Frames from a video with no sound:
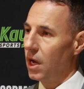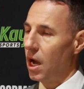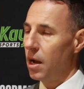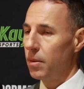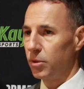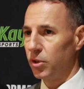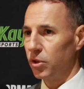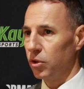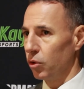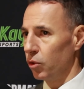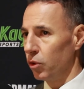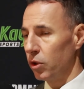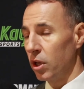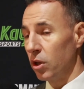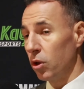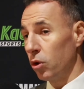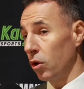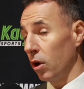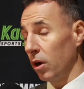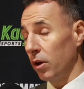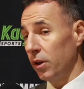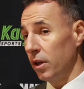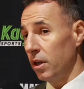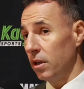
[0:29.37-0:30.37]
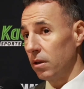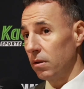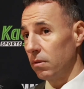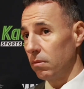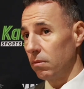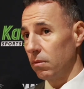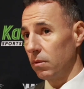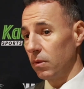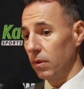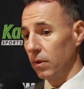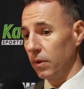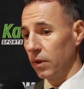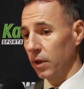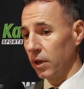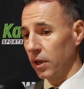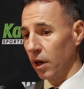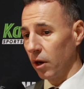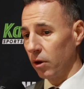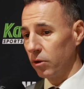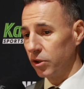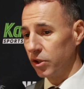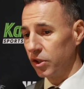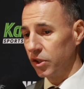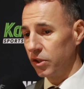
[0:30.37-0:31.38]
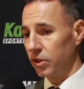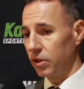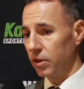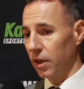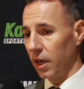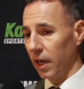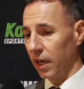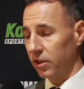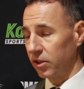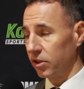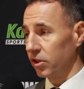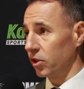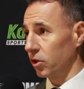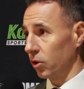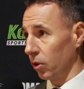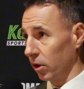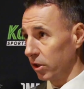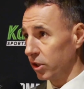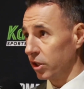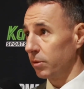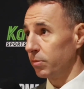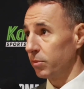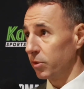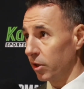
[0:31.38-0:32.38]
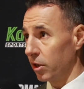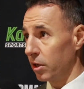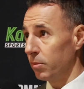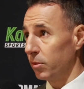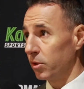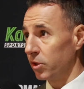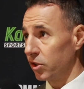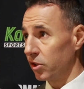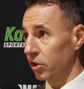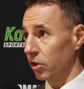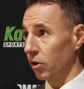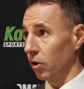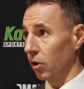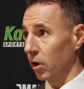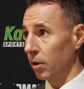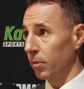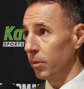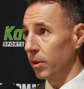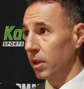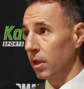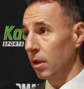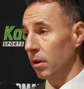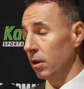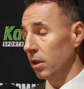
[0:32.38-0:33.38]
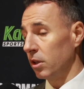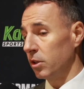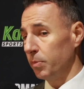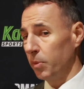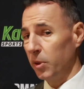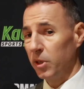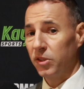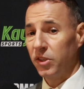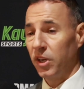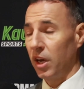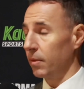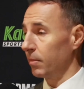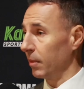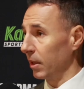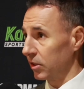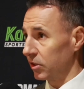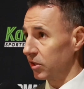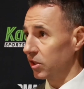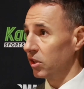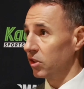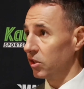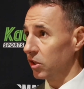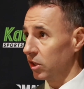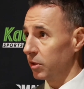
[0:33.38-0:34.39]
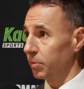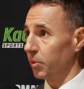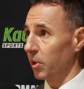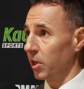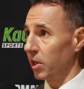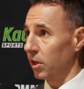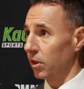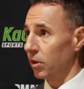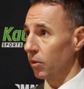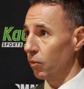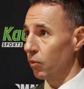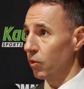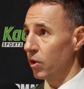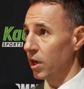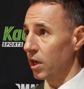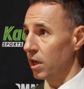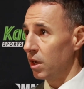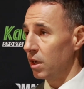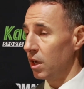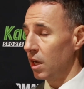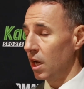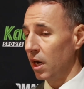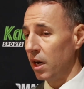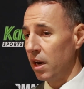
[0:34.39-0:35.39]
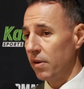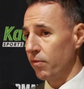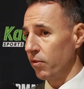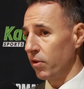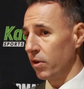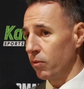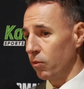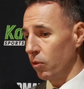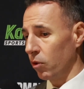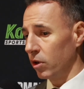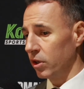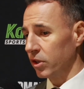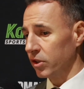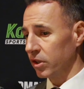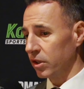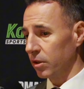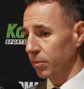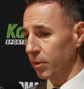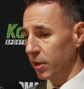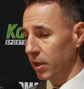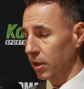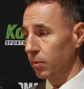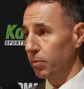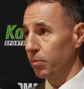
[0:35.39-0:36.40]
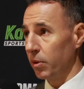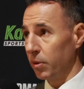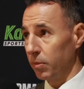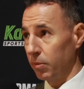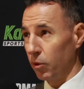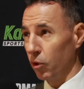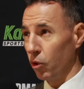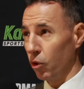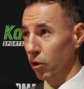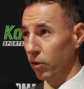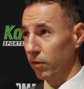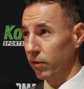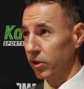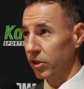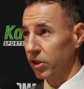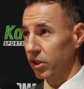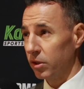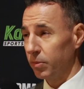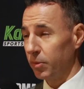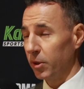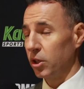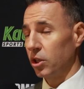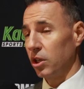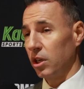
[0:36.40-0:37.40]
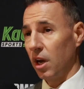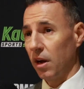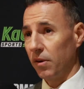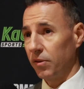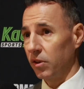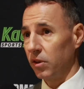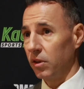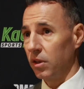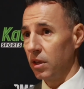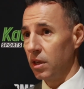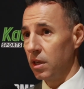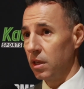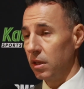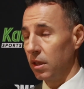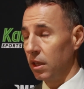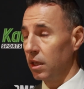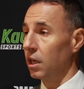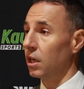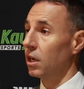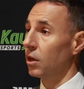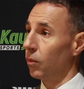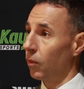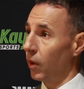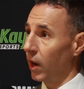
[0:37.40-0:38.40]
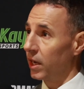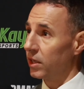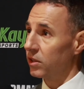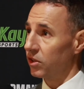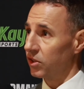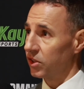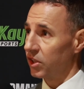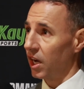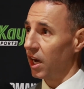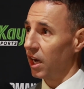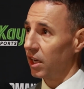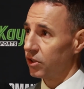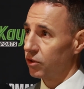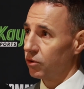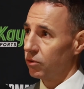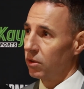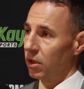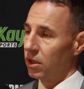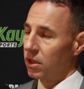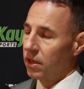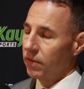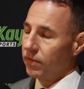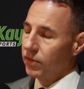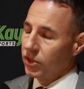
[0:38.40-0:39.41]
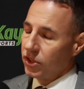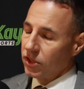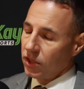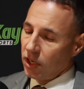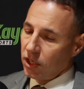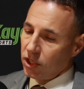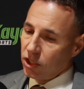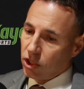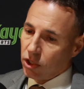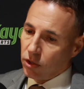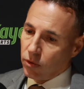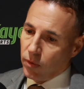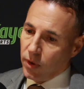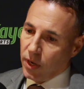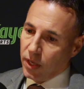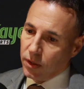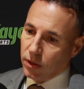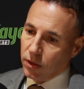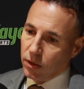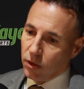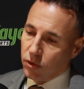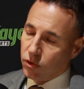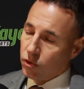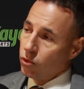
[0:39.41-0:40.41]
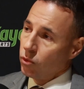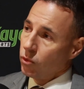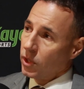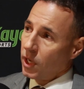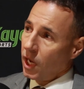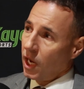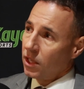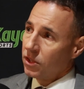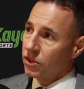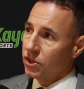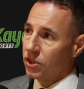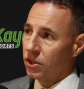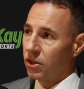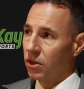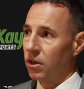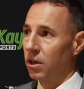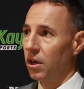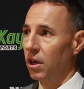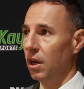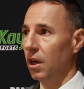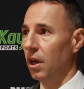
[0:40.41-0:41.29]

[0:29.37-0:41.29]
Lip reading: Absolutely. Look, I think the Ghost exercised some demons tonight. I mean, it's been 10 months since he's been in the ring. He had every reason to be a bit nervous, especially after the Inoue disaster and the devastation around the two cuts that